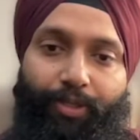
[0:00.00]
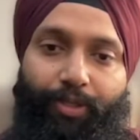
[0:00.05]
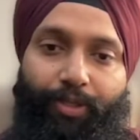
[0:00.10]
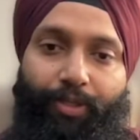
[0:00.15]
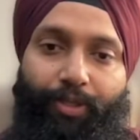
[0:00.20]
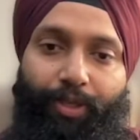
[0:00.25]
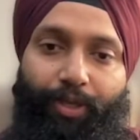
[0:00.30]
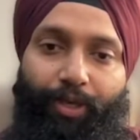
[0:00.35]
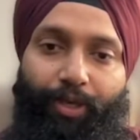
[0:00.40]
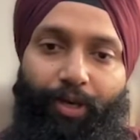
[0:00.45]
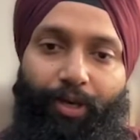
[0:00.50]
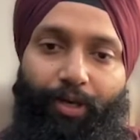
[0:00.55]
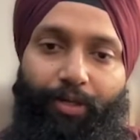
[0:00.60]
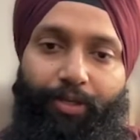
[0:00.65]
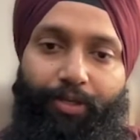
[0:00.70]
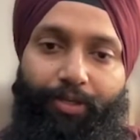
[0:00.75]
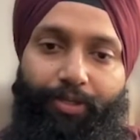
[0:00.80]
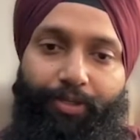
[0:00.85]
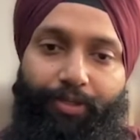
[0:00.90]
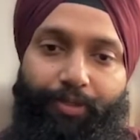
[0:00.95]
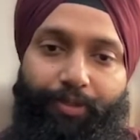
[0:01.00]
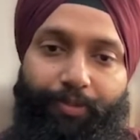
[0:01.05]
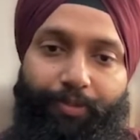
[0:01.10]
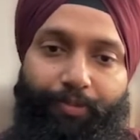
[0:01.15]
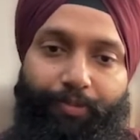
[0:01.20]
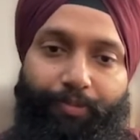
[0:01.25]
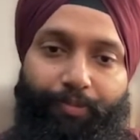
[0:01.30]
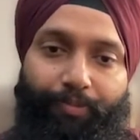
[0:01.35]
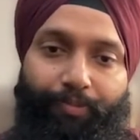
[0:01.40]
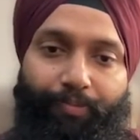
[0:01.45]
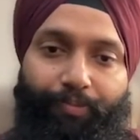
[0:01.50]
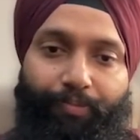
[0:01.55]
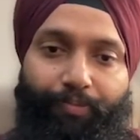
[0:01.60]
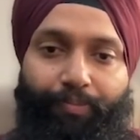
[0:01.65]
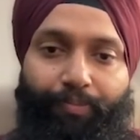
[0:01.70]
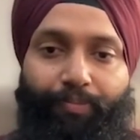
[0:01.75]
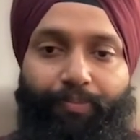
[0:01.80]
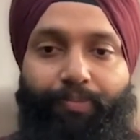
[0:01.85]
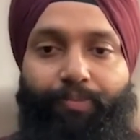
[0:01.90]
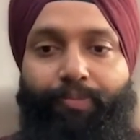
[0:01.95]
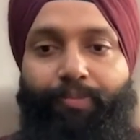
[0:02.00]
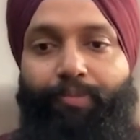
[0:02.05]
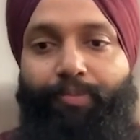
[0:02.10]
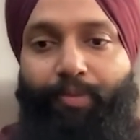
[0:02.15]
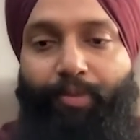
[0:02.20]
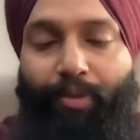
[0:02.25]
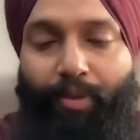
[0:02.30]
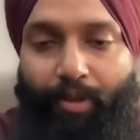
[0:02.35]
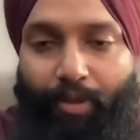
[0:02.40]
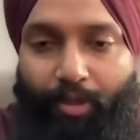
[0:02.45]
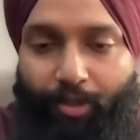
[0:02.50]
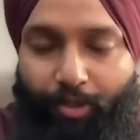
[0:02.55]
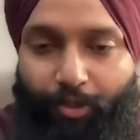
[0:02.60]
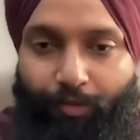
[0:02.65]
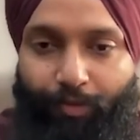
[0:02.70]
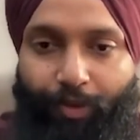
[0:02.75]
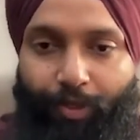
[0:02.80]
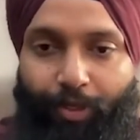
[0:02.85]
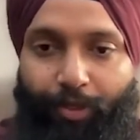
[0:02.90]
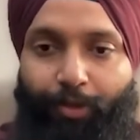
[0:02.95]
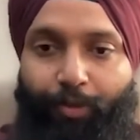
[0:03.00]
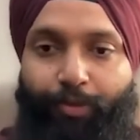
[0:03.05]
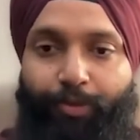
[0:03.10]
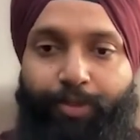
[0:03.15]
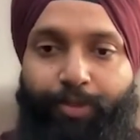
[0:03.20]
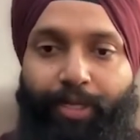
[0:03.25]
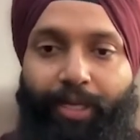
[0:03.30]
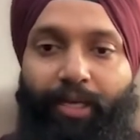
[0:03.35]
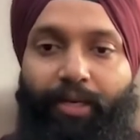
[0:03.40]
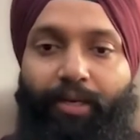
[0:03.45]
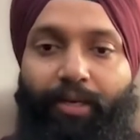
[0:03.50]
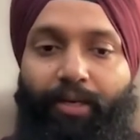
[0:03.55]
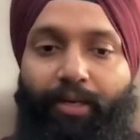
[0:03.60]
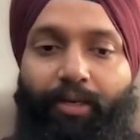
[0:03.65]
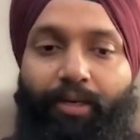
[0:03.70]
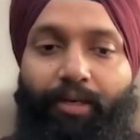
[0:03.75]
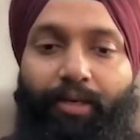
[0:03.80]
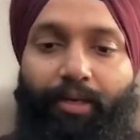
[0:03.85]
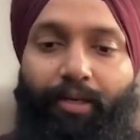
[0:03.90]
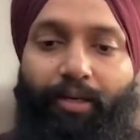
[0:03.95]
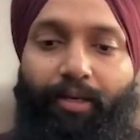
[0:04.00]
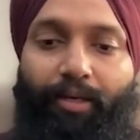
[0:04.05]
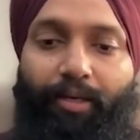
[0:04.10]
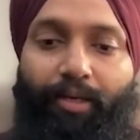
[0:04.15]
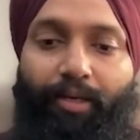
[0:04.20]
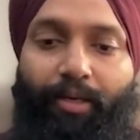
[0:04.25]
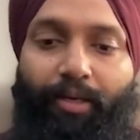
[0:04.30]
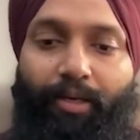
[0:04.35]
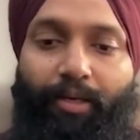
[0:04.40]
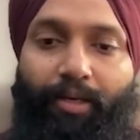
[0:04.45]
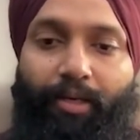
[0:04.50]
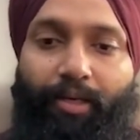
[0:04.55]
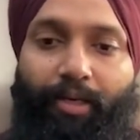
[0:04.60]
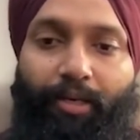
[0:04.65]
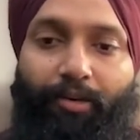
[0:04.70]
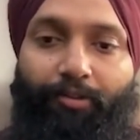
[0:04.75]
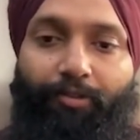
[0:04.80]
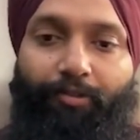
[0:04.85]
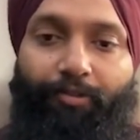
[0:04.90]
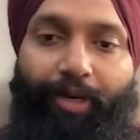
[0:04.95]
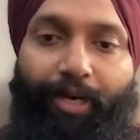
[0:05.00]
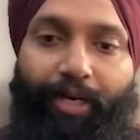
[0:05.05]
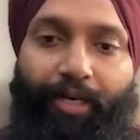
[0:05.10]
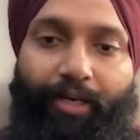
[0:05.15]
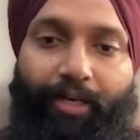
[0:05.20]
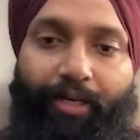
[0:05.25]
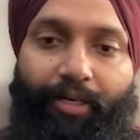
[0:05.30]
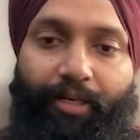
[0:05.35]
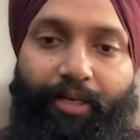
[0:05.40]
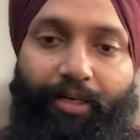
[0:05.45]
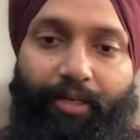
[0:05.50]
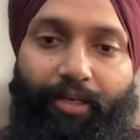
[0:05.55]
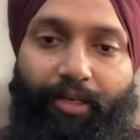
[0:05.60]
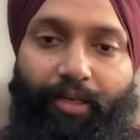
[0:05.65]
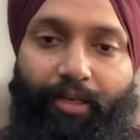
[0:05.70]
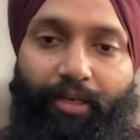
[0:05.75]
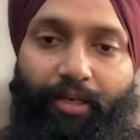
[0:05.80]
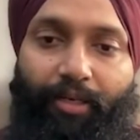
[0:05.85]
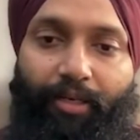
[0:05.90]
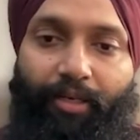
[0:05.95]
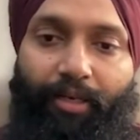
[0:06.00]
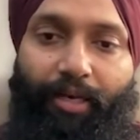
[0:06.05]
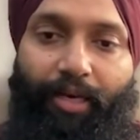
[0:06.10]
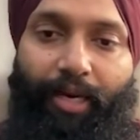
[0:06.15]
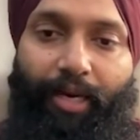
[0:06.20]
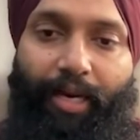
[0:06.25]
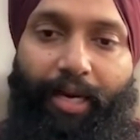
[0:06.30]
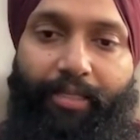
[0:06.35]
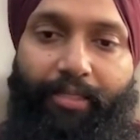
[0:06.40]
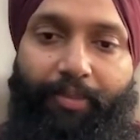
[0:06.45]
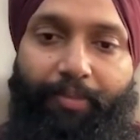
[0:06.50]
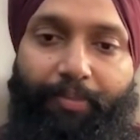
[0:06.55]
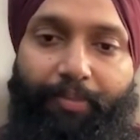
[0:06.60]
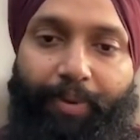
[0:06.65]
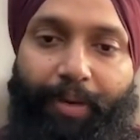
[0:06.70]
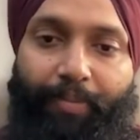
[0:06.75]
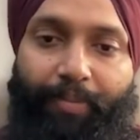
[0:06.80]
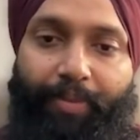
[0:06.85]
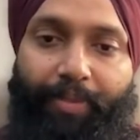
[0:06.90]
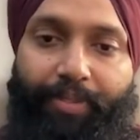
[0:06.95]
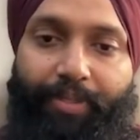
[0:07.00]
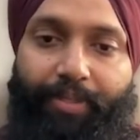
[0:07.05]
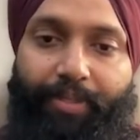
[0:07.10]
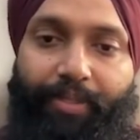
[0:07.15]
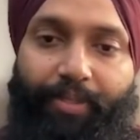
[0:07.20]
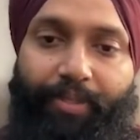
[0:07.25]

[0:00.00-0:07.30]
the cause. So we are using effect as a premise